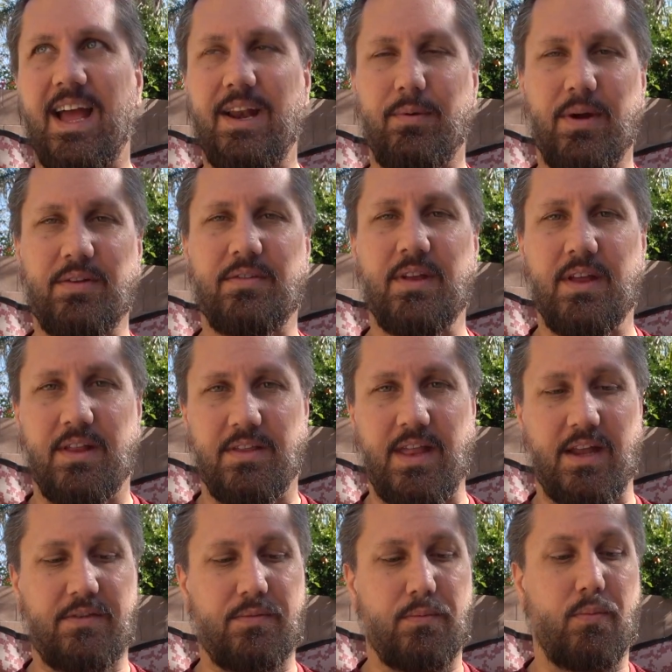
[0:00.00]
Anyways,
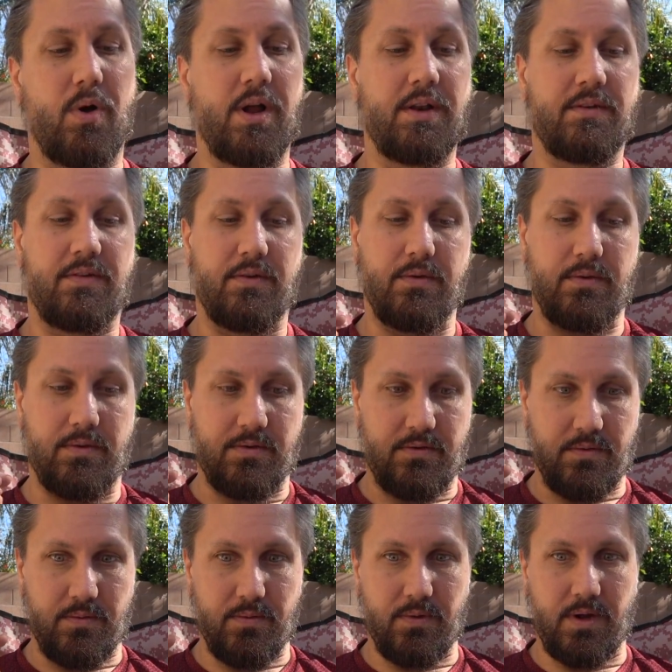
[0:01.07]
that's one to
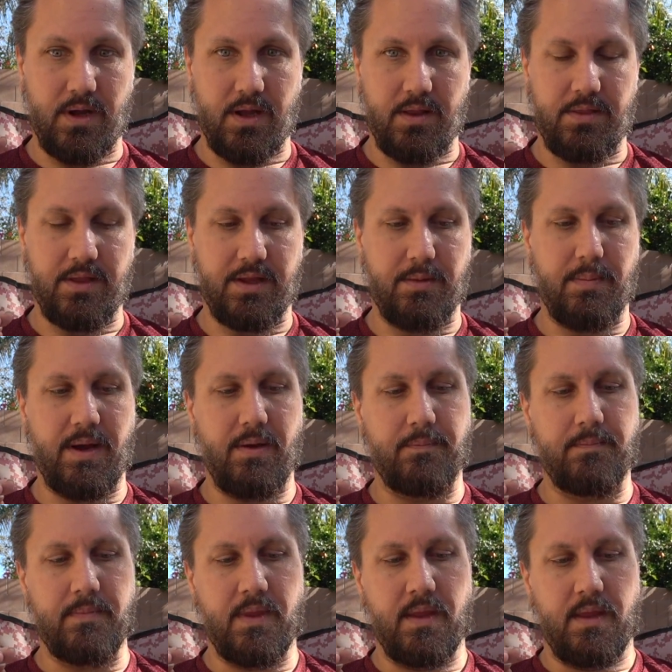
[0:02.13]
think
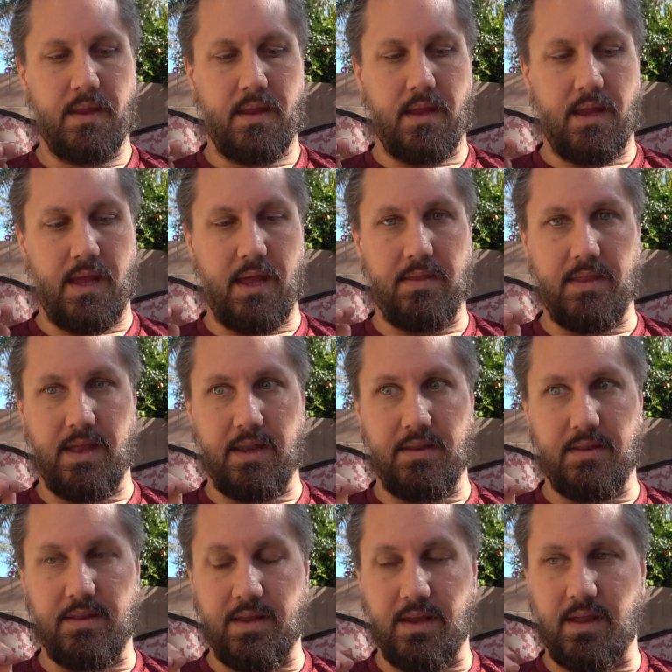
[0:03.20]
about. And
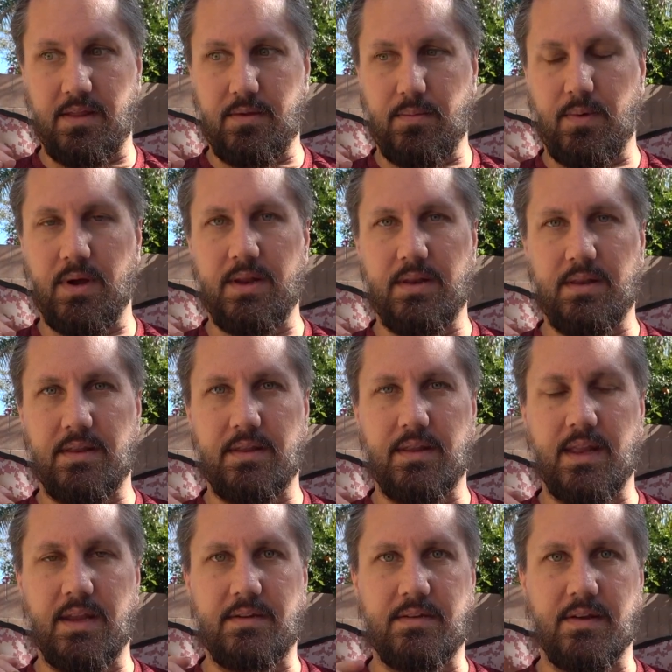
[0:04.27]
then the other one
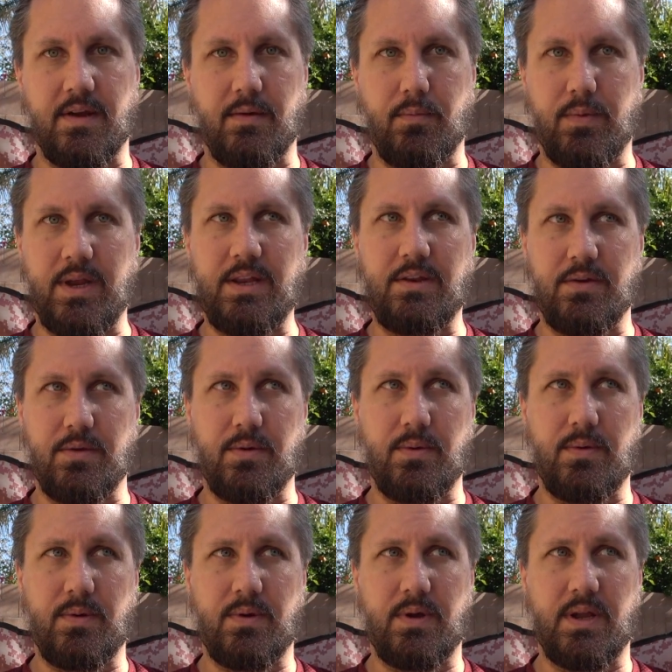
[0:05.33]
that we
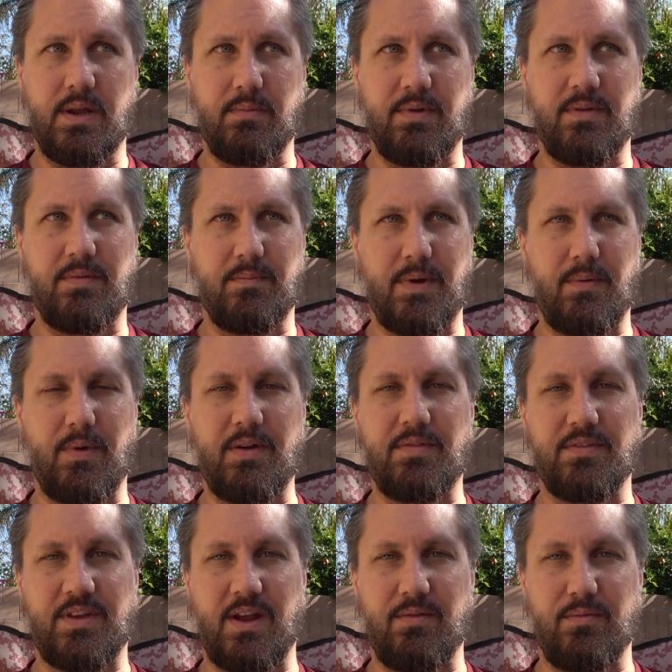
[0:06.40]
do, and my wife
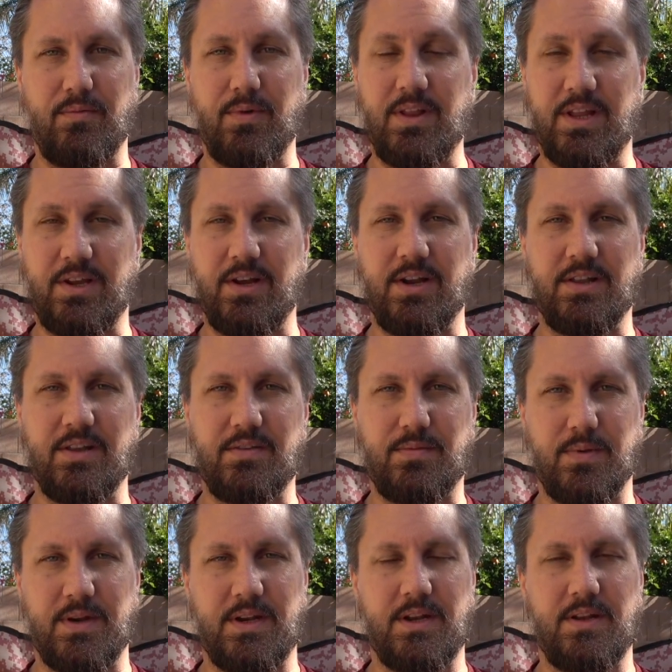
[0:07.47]
has gotten really good at
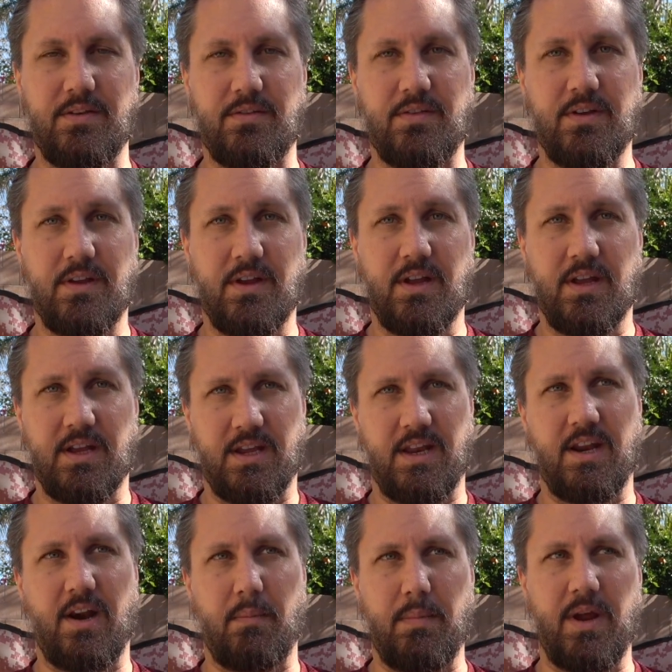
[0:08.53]
this one, is
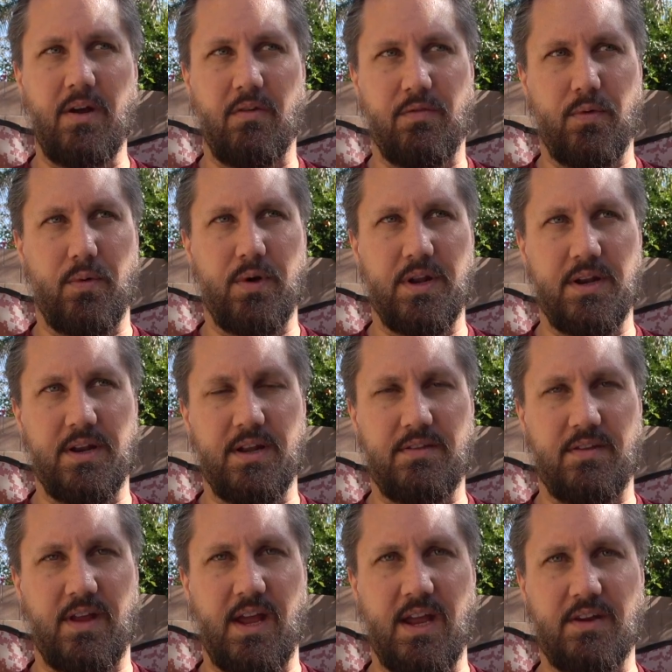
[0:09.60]
getting our mail forwarded.
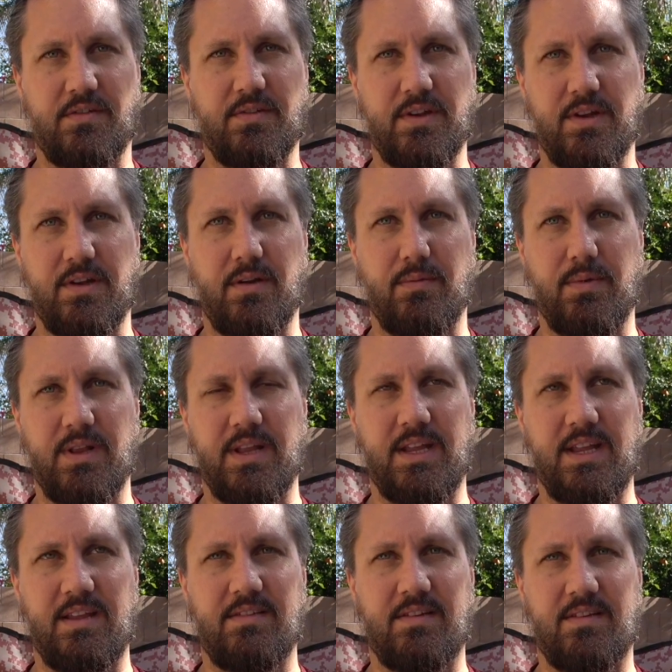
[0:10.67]
It's actually a really
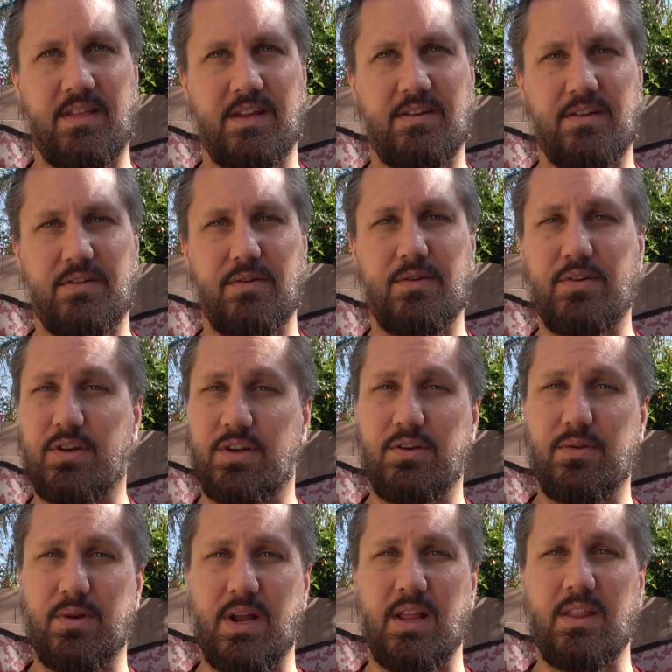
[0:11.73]
easy thing to do, and you can
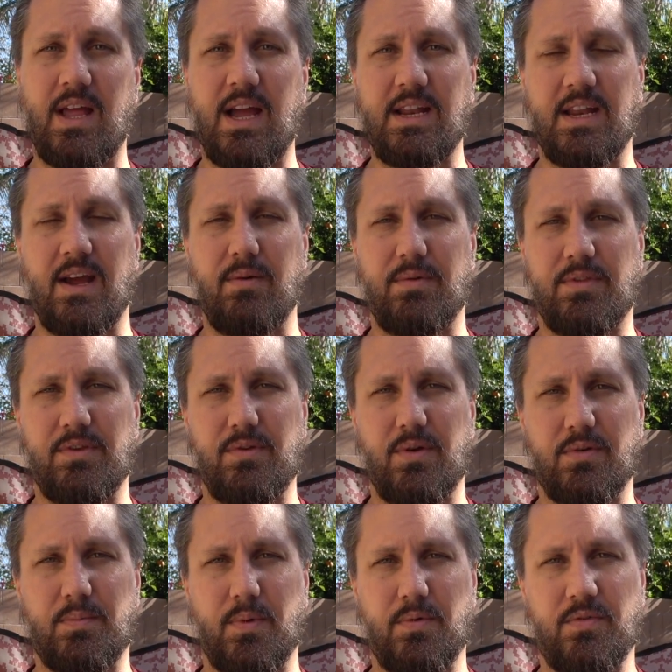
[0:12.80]
do it online now with the
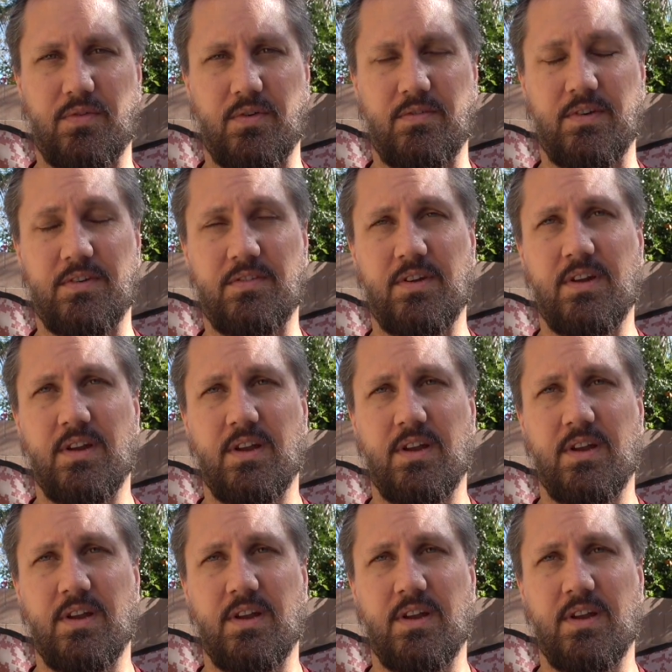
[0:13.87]
U.S. Post Service.